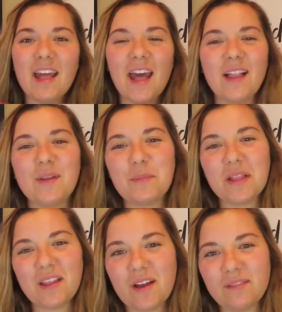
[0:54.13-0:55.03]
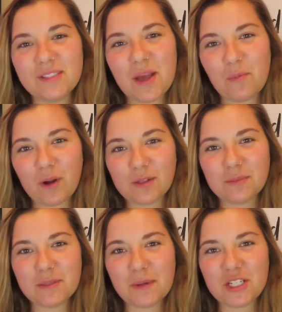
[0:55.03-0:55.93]
Hello, my loves, and welcome
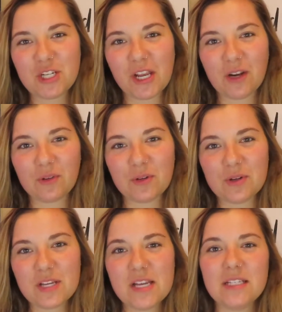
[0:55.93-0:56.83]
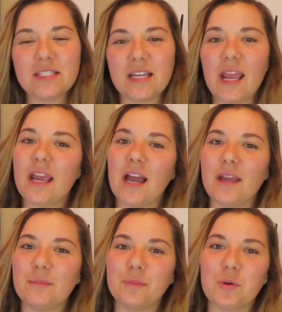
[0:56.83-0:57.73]
to my channel. Today I
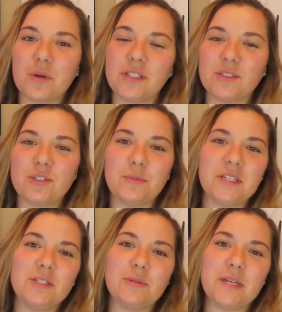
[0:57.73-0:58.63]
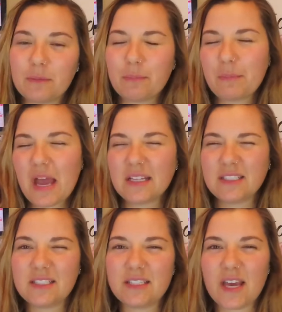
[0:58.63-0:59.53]
am going to be doing
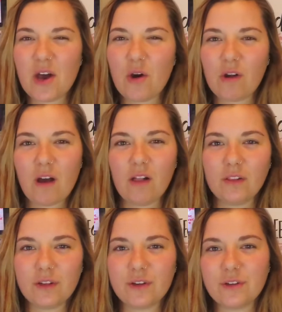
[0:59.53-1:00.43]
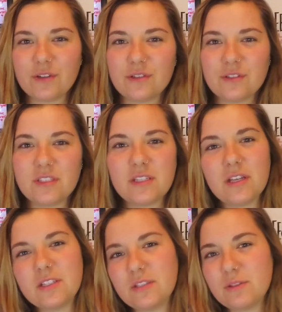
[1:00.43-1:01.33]
pastel colors
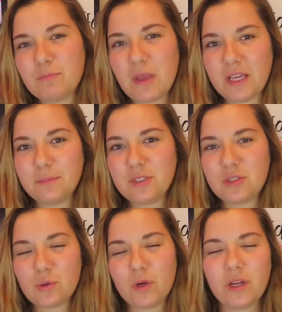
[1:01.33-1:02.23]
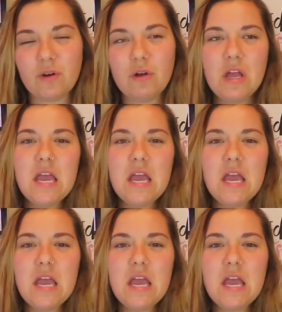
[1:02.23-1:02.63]
makeup tutorial.